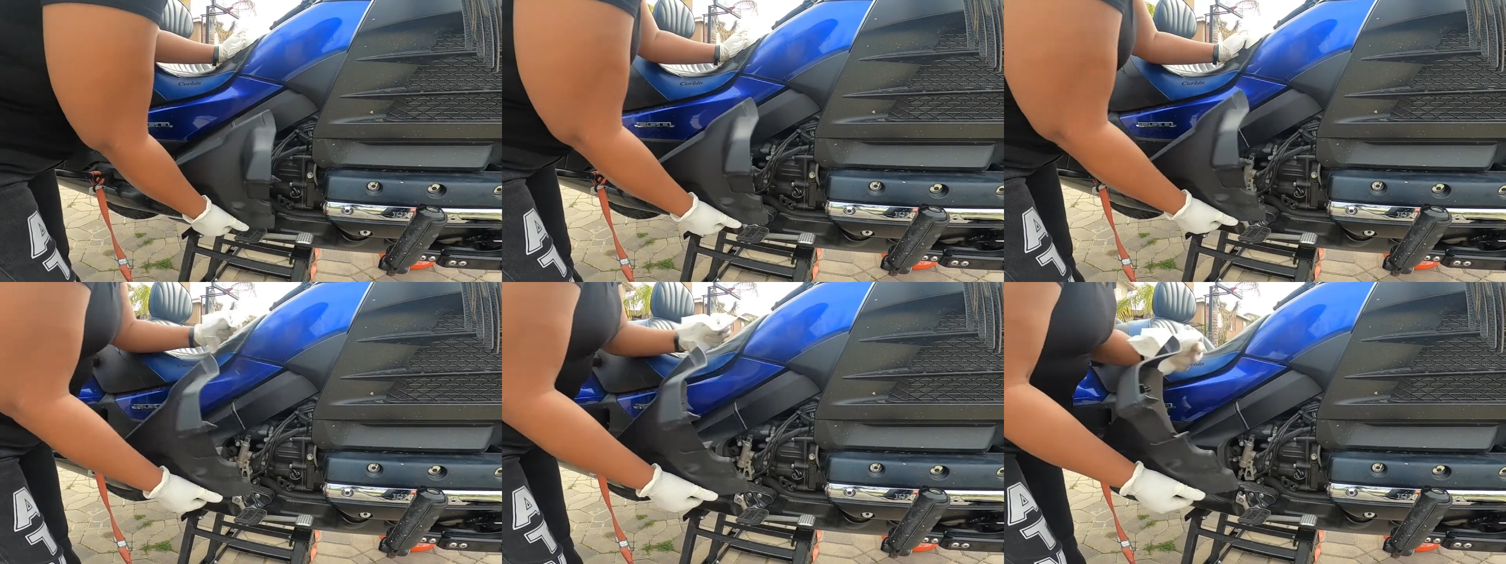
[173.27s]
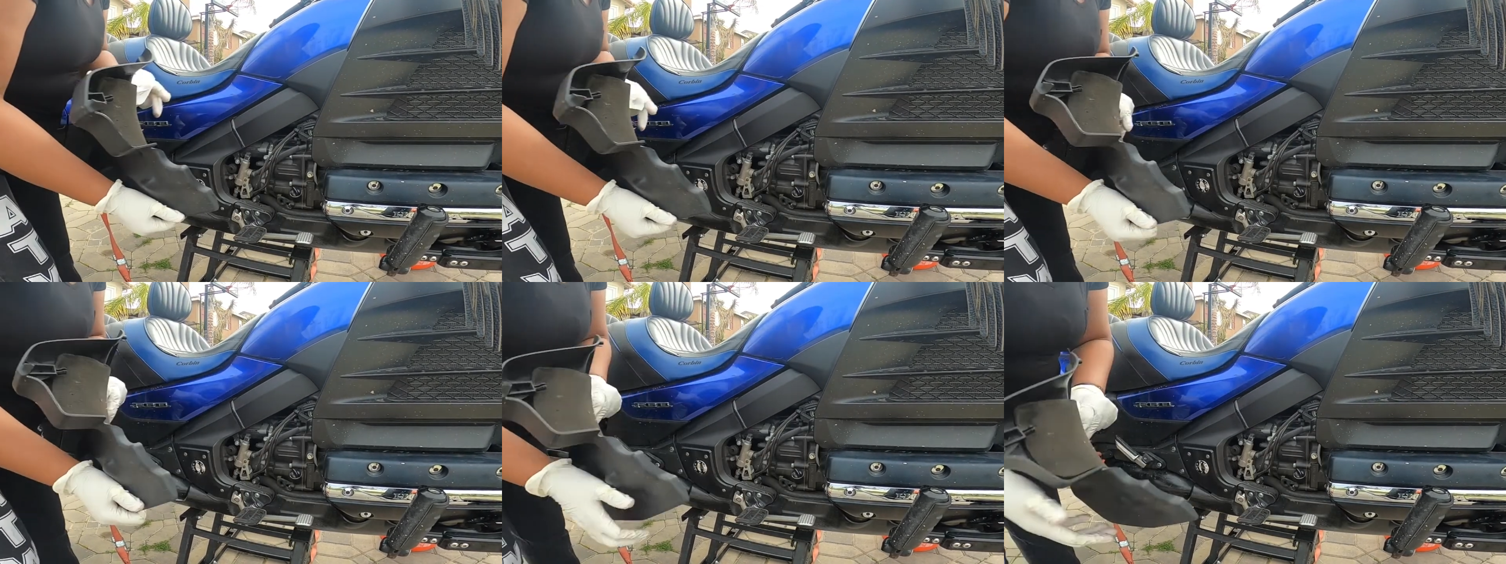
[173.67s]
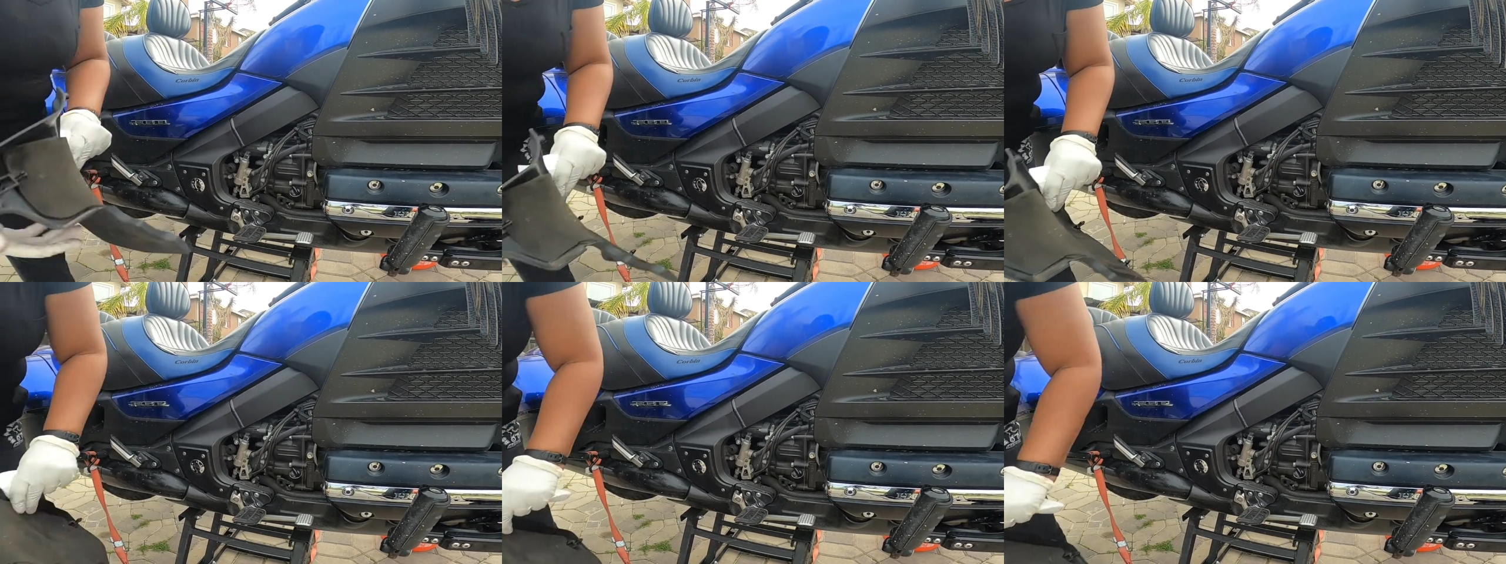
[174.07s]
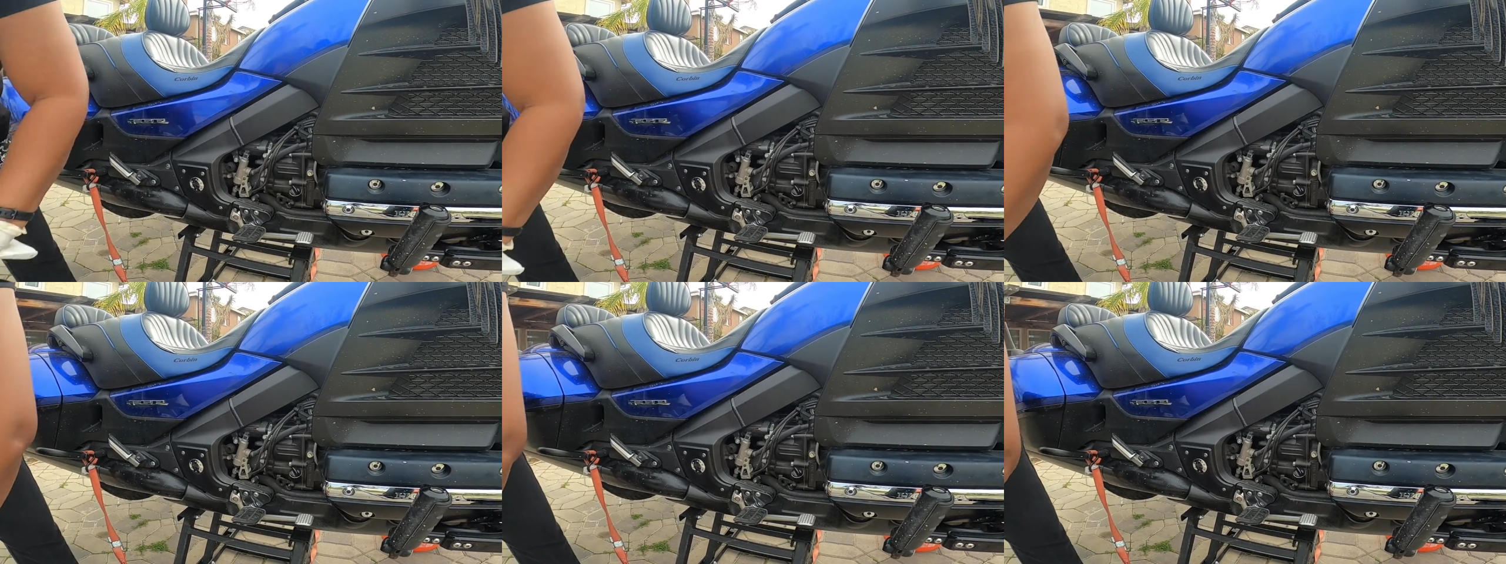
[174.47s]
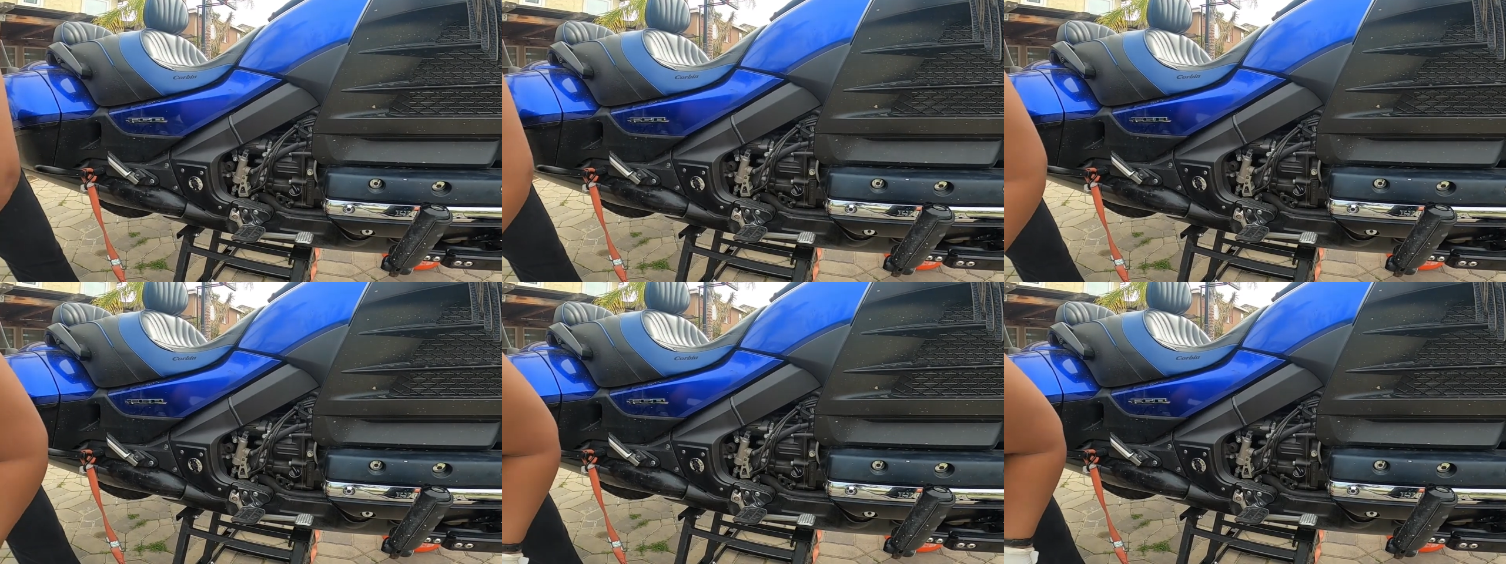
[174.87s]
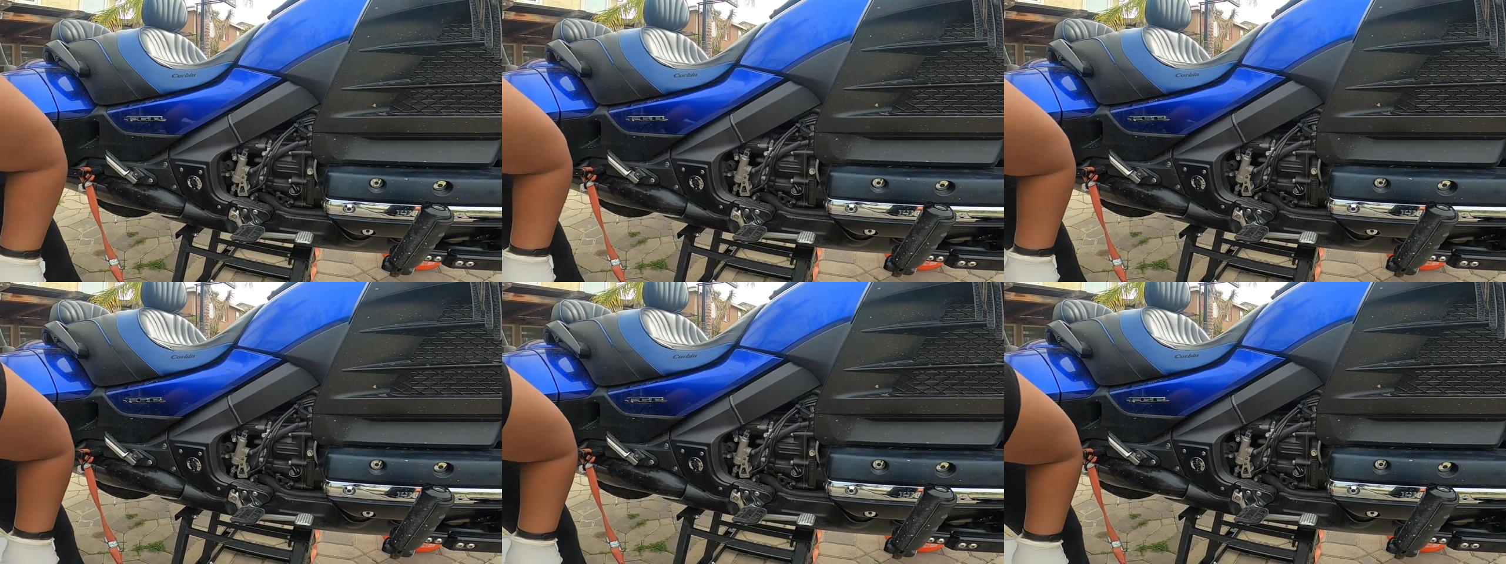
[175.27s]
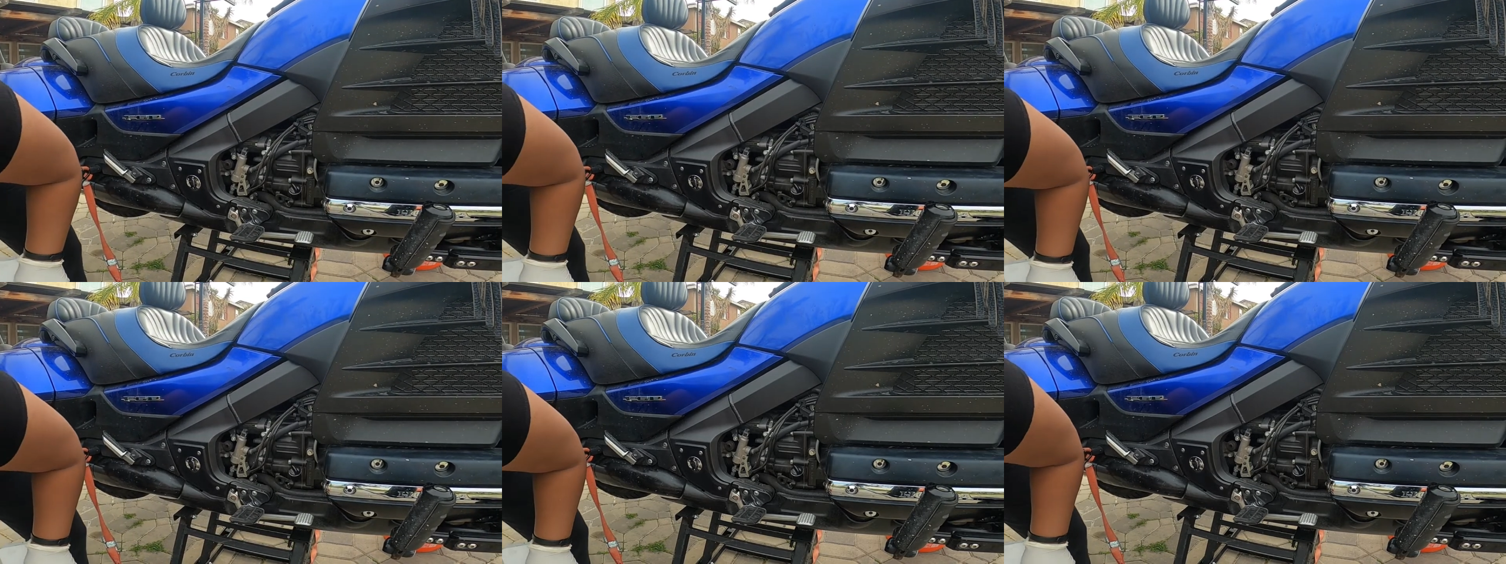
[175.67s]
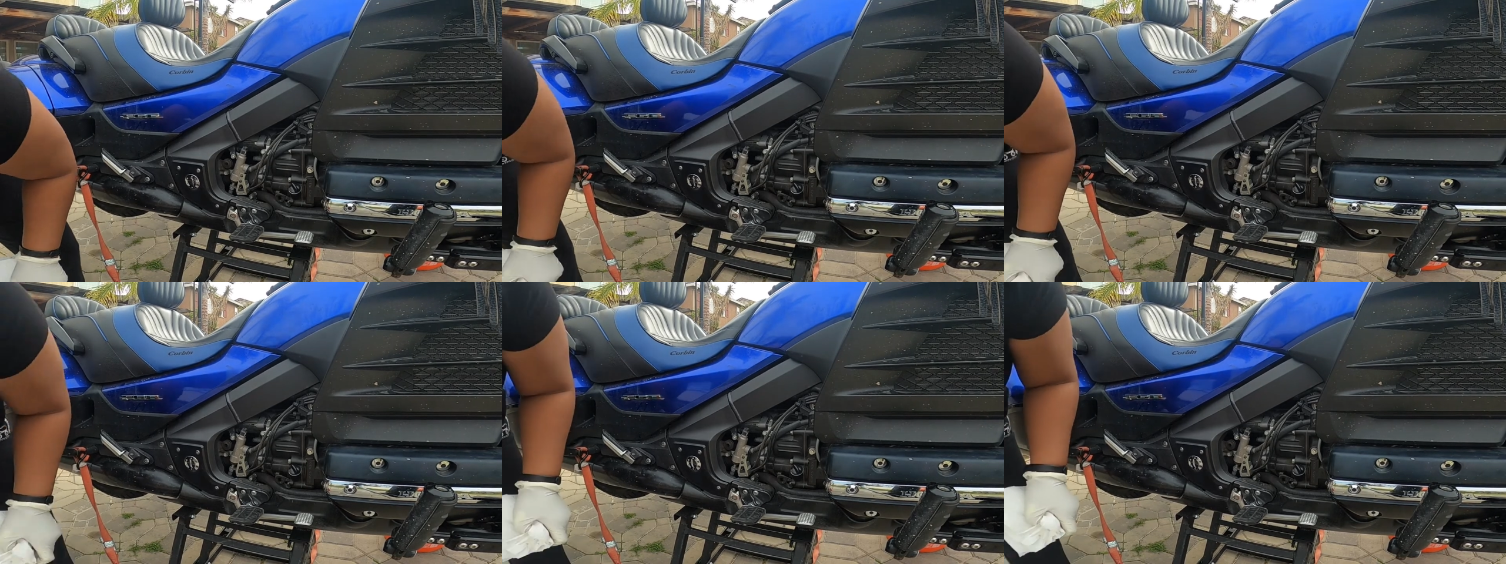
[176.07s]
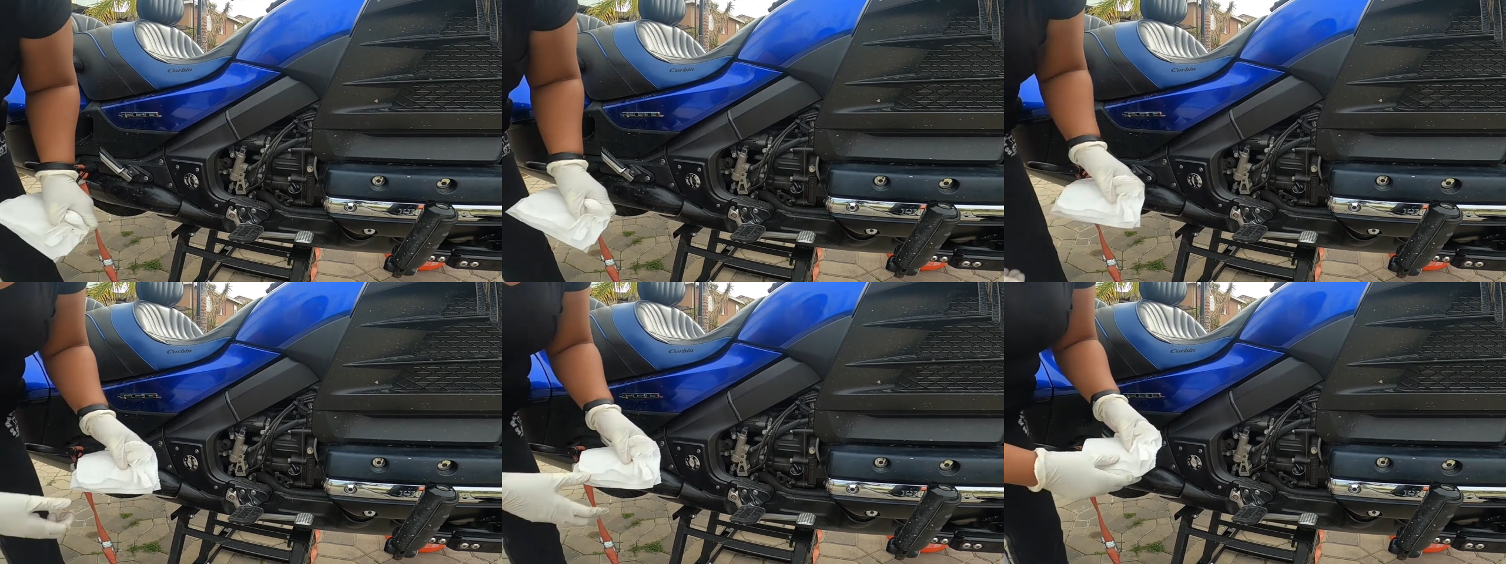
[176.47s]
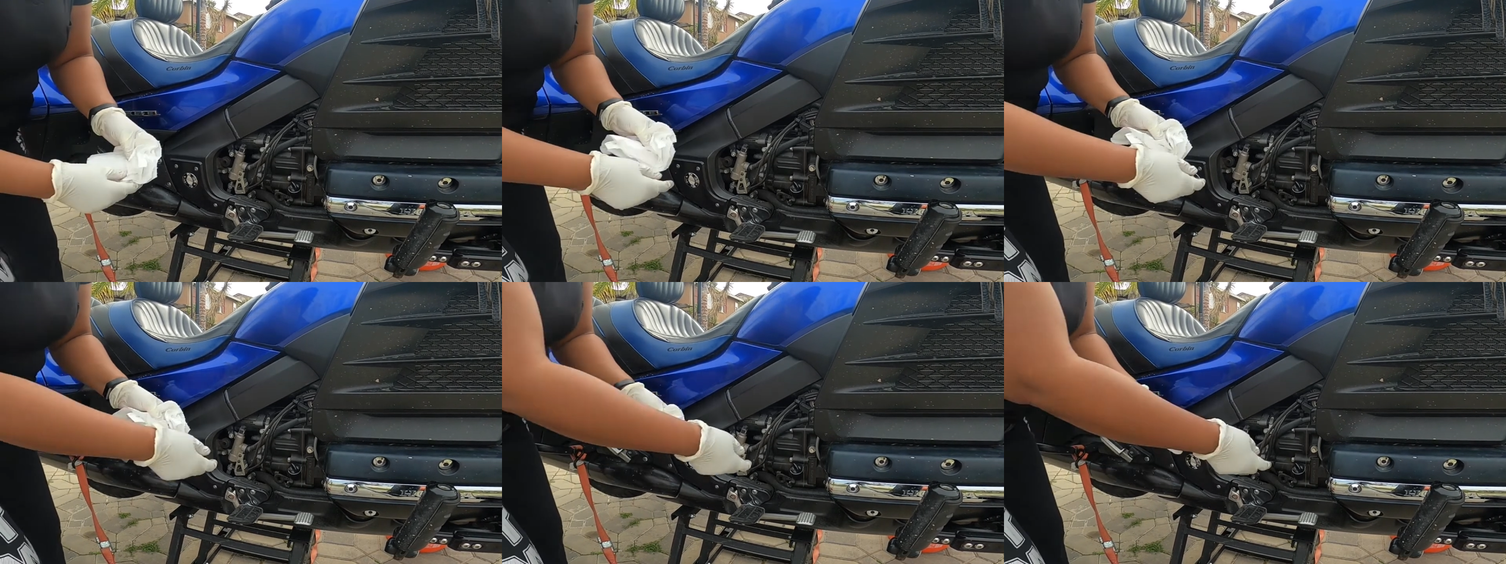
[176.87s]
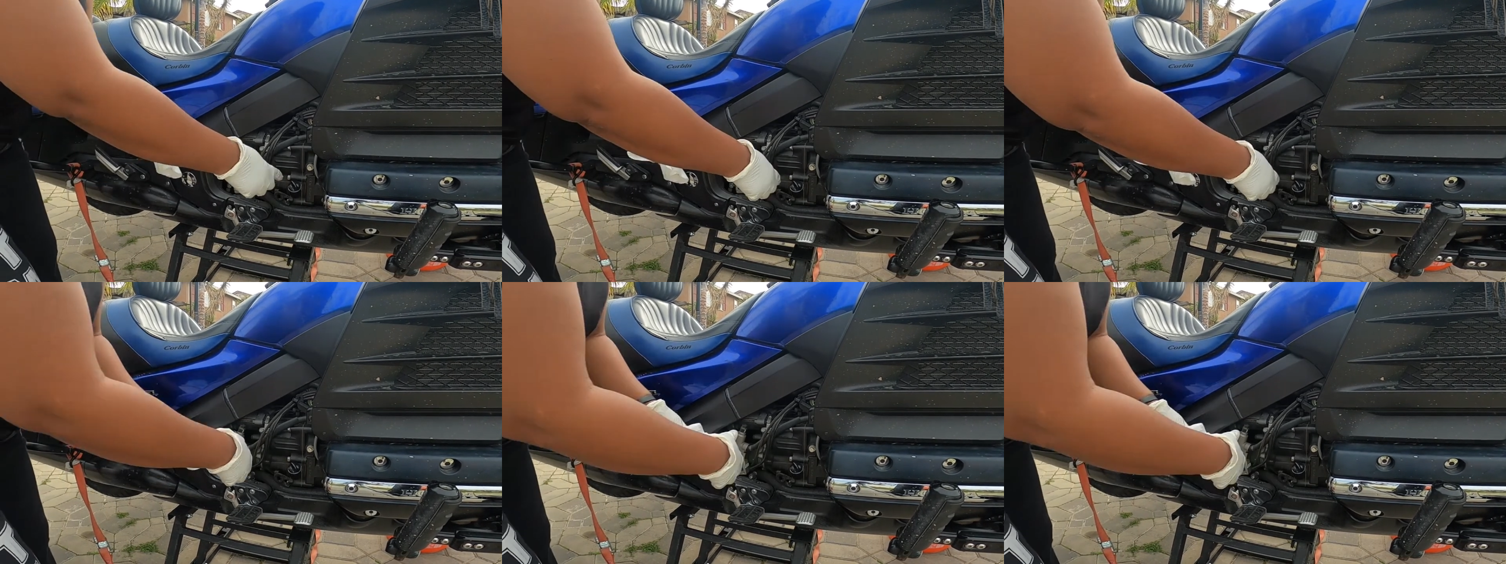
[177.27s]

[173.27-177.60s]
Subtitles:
[unreadable: no face in view]